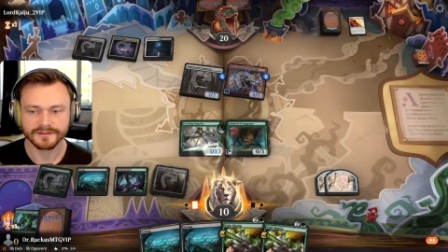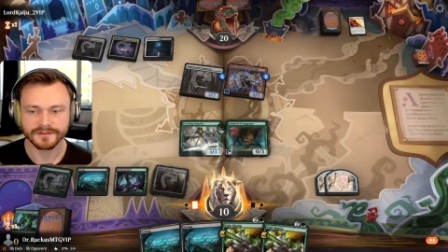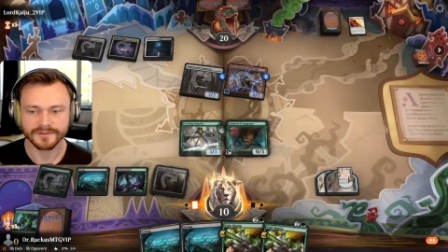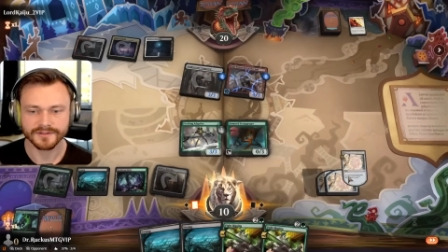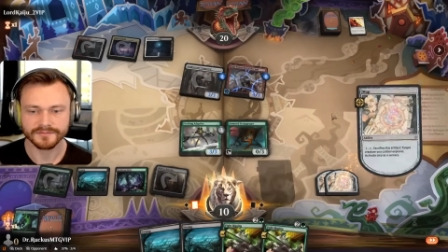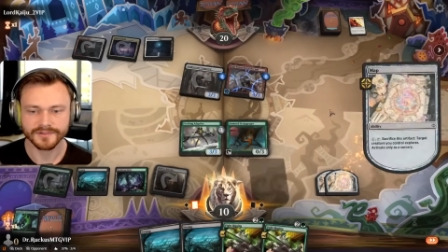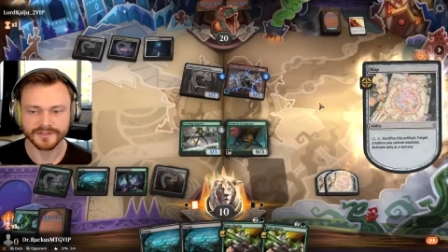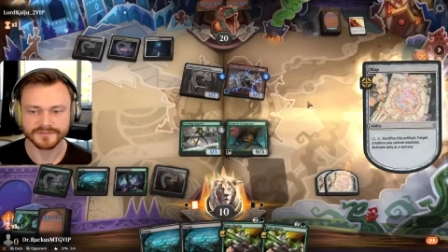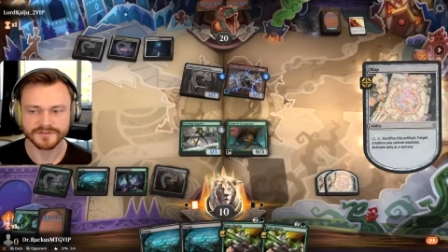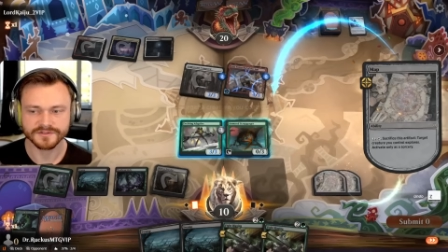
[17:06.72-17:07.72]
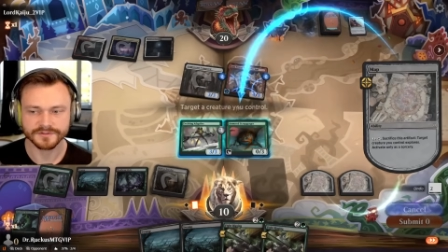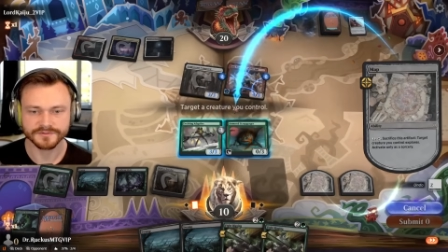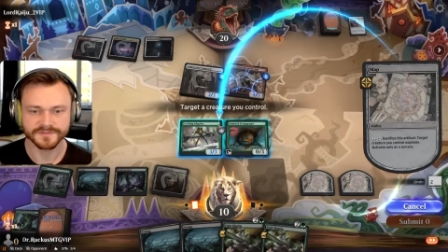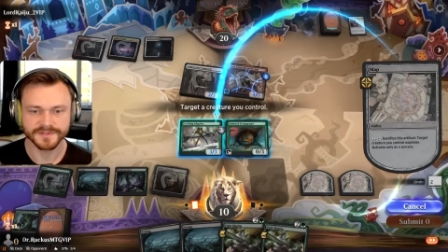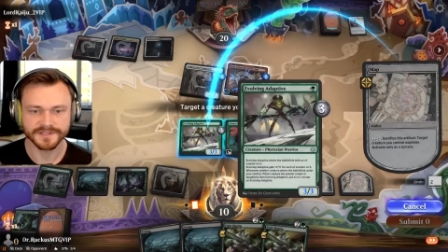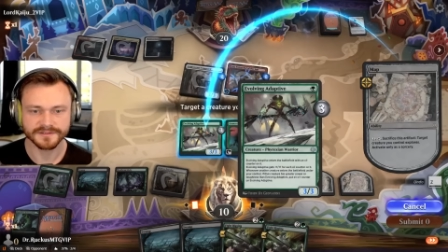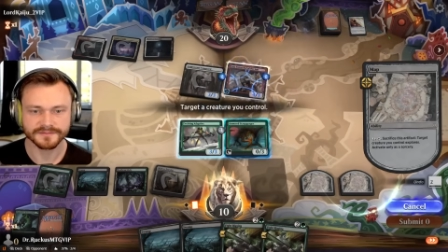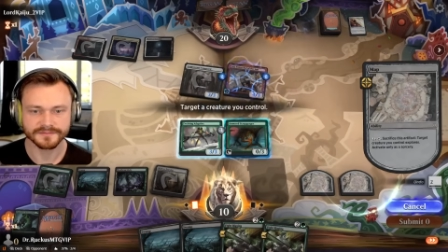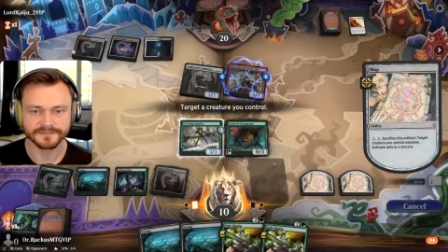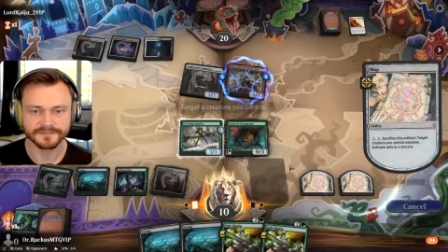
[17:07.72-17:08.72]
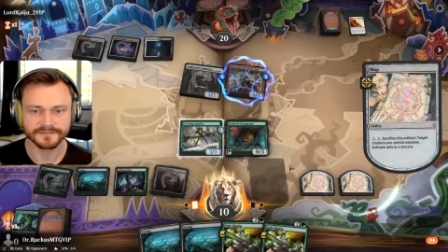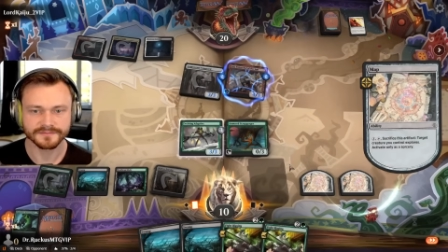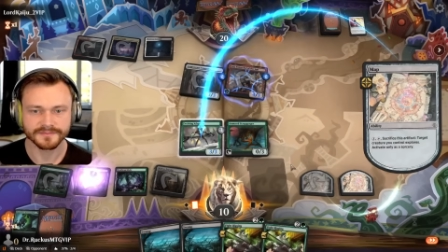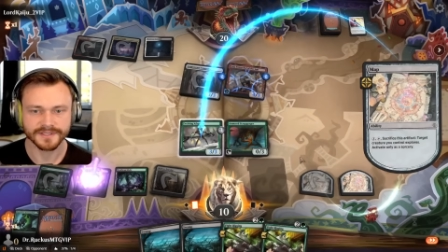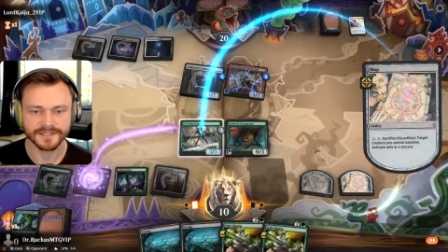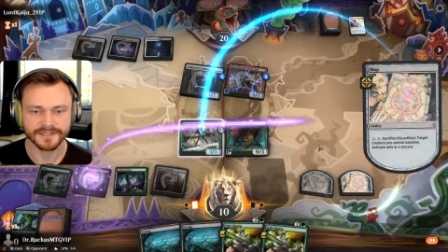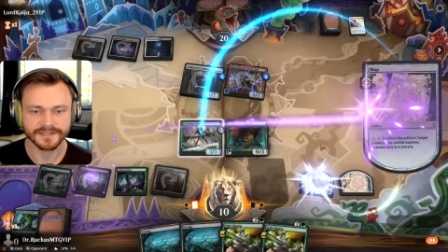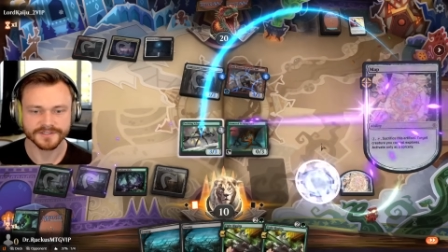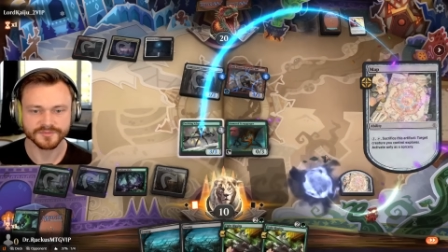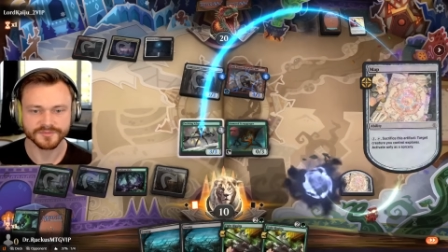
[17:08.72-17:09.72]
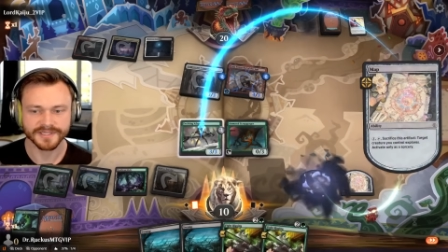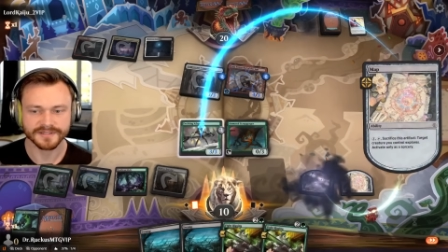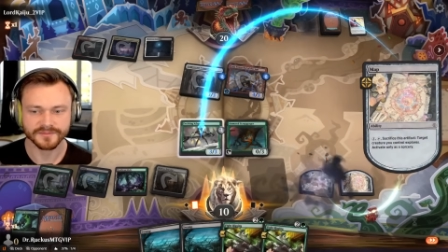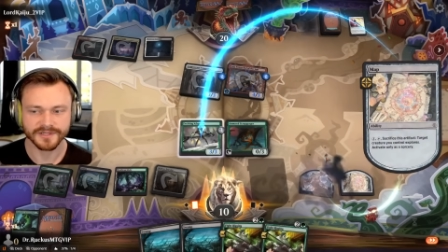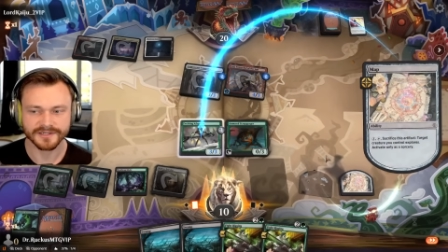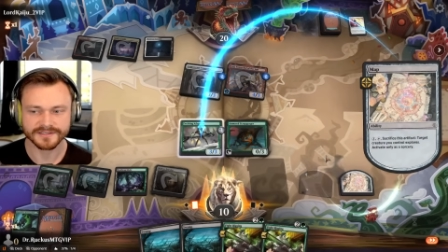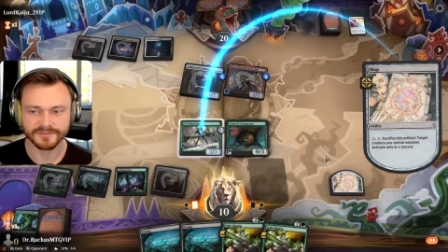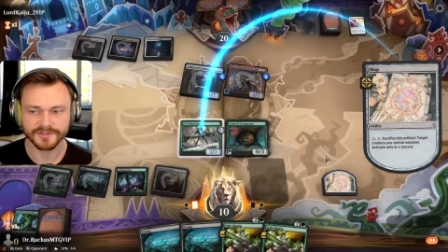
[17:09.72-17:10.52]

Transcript: Well, here comes the sorcery speed. Get you big enough to block someone,